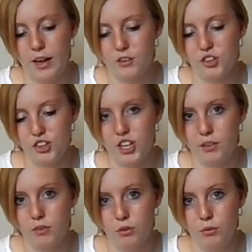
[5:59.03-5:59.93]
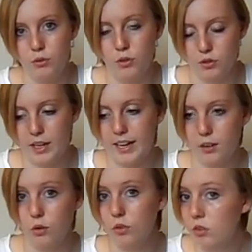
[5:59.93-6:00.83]
bit that actually shaves you, not the
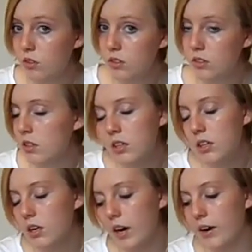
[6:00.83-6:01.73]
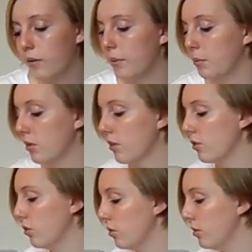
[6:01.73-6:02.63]
handle. I can't remember what it's